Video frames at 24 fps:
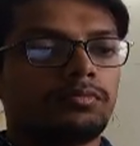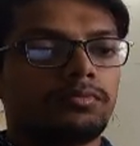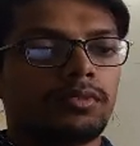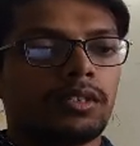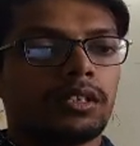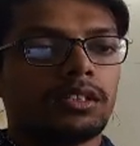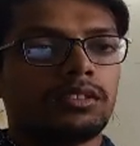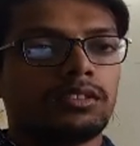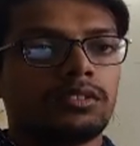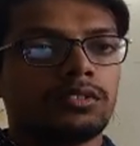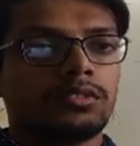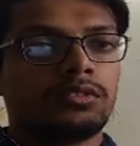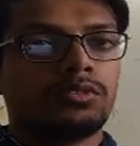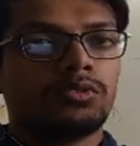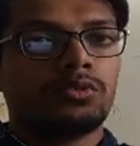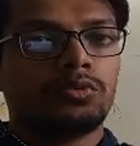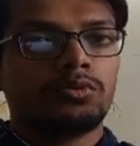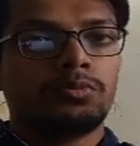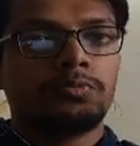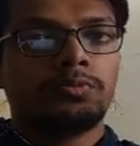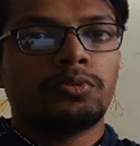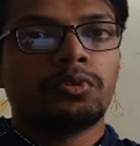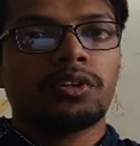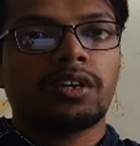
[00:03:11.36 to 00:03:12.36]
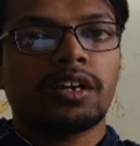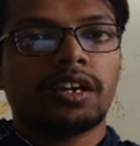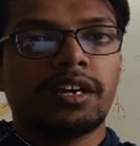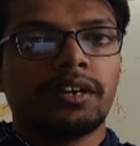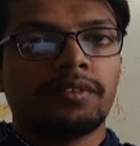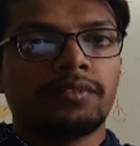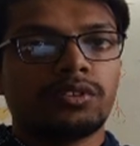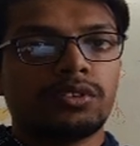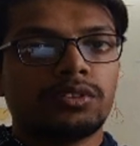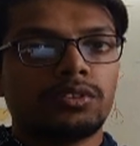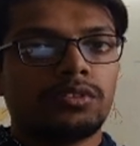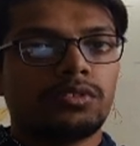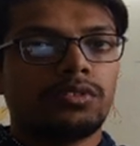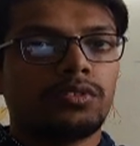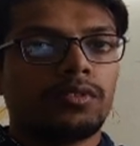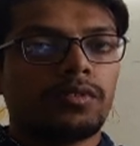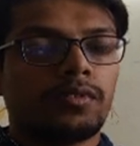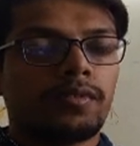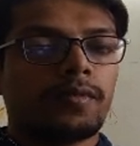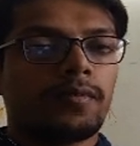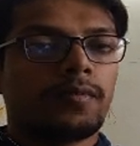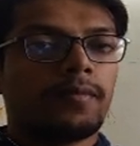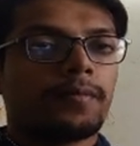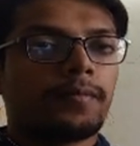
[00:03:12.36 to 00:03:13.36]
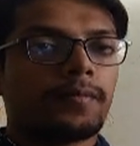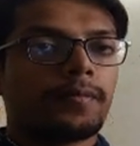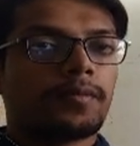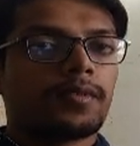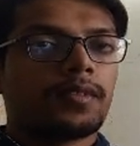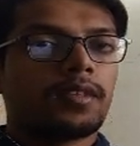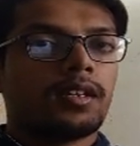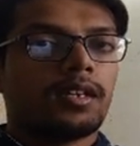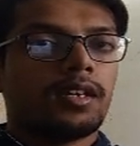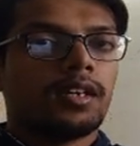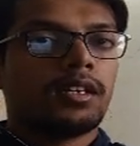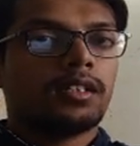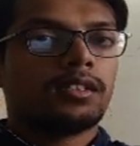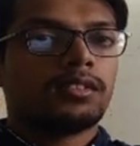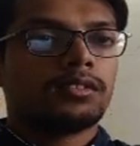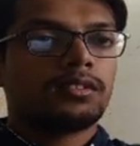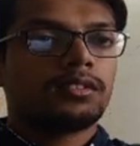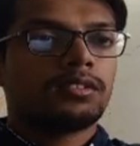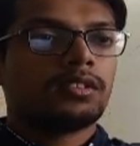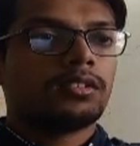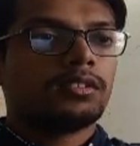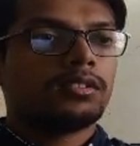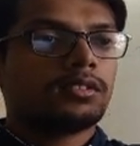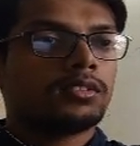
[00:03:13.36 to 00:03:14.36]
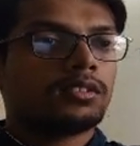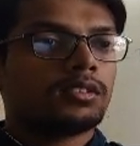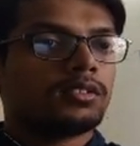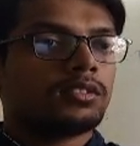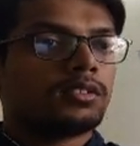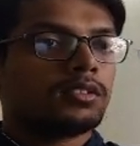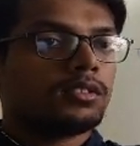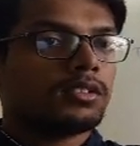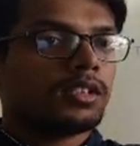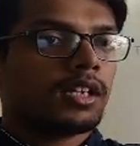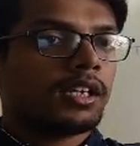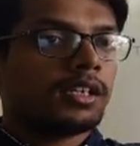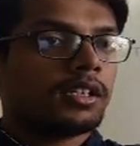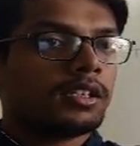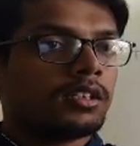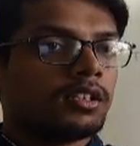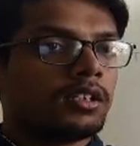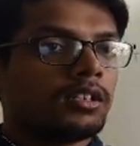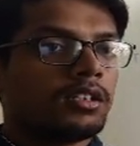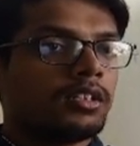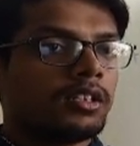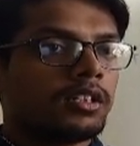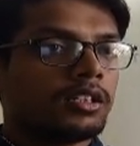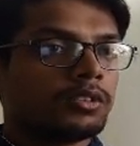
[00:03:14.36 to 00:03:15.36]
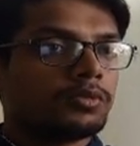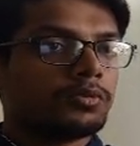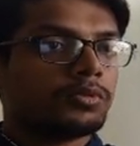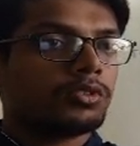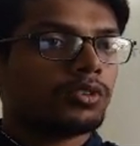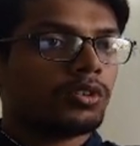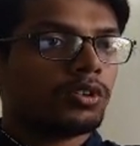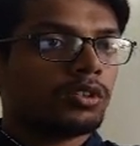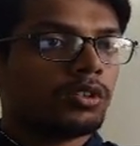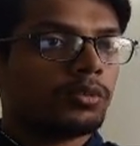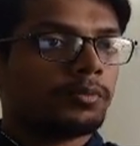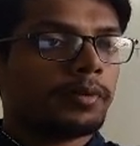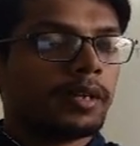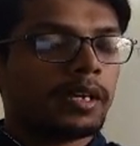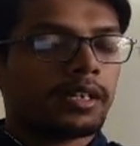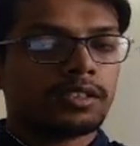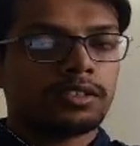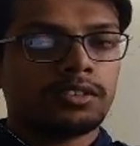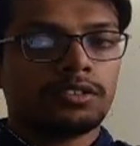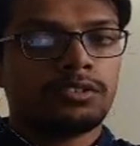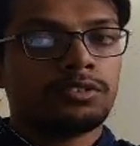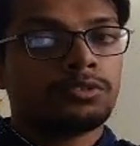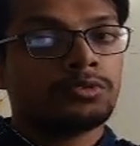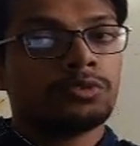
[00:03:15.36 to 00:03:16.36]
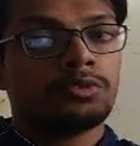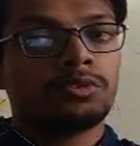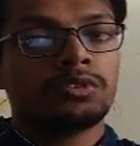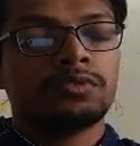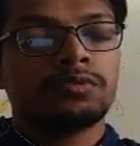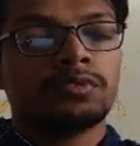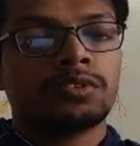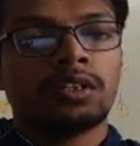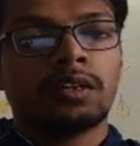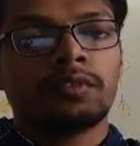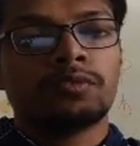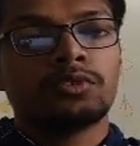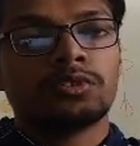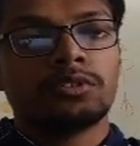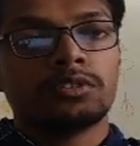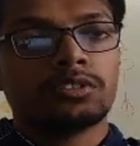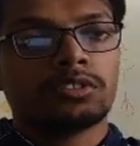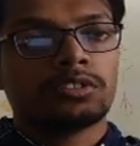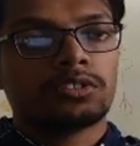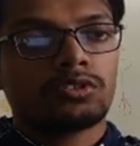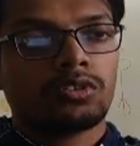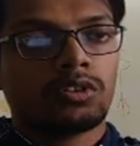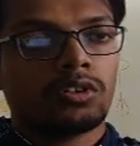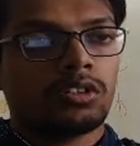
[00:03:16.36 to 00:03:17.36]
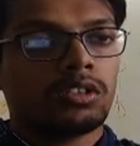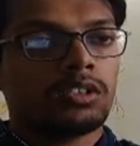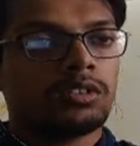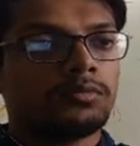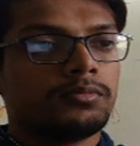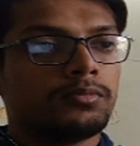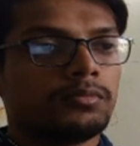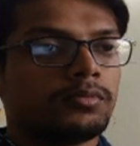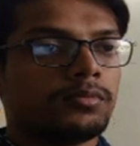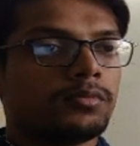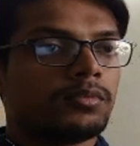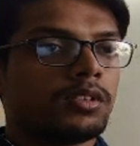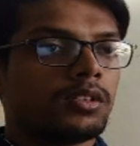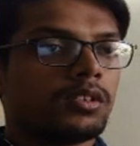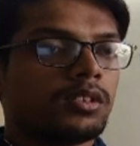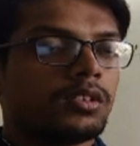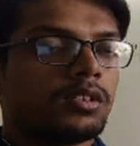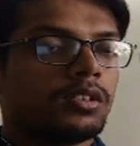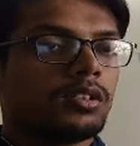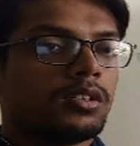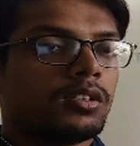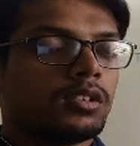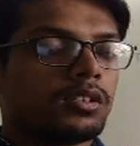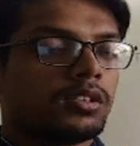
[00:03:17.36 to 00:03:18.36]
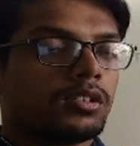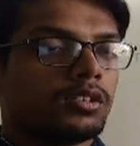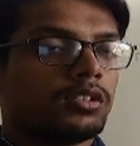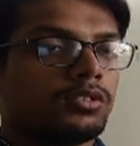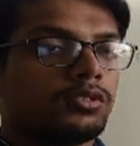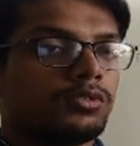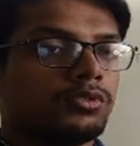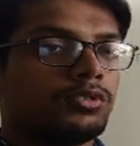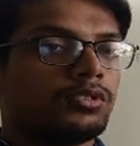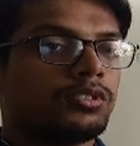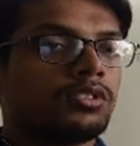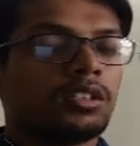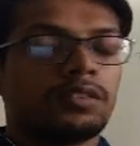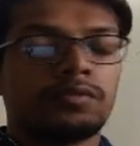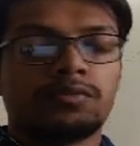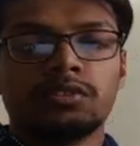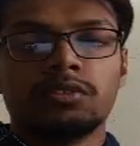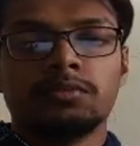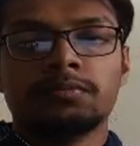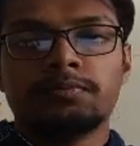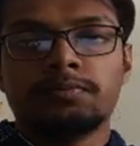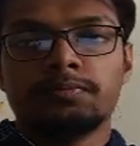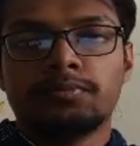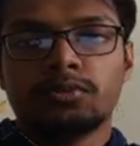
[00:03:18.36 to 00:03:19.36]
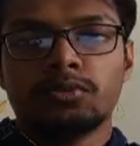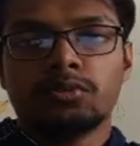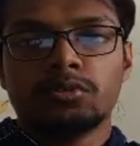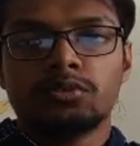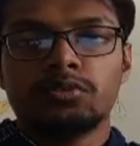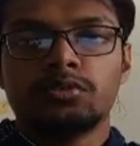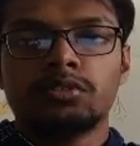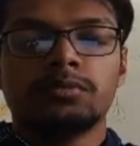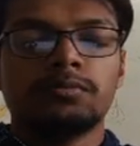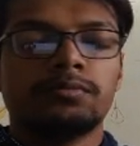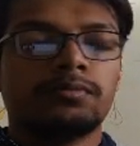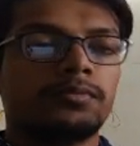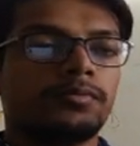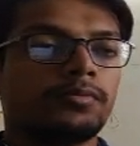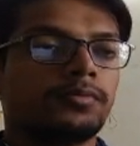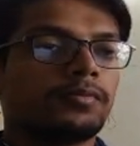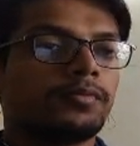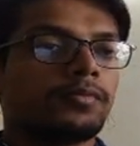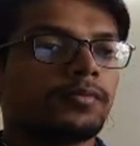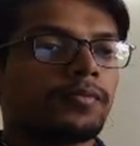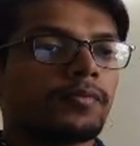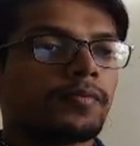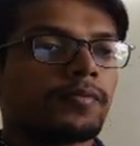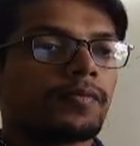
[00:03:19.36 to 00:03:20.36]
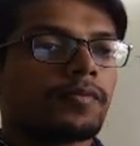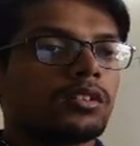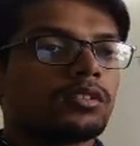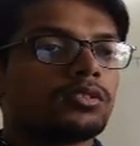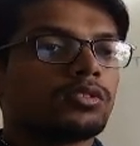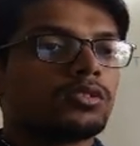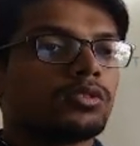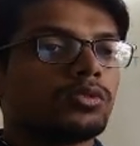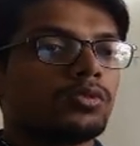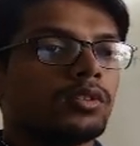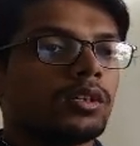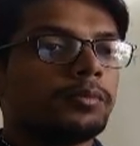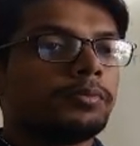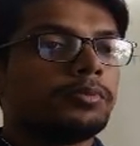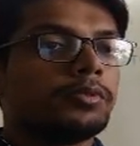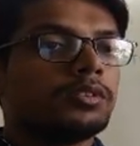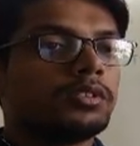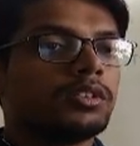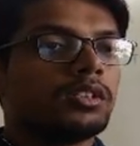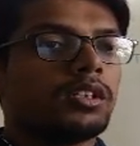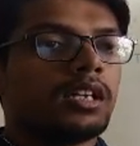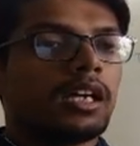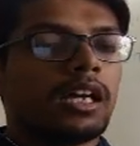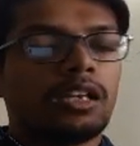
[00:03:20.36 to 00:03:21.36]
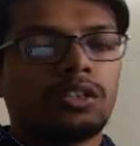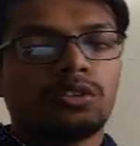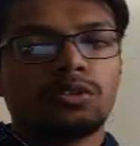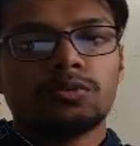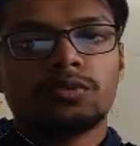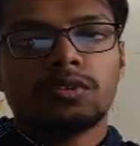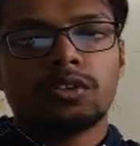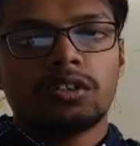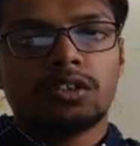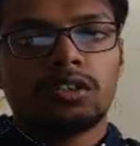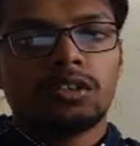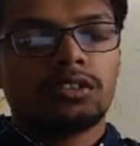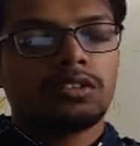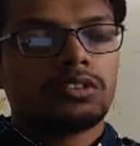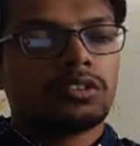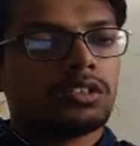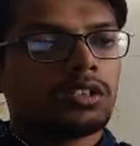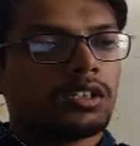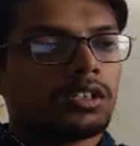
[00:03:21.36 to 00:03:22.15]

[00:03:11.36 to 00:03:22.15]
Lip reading: Python notebook ever, and since it's directly linked with all the packages, you don't even have to install them. You just have to import them. So I printed hello world.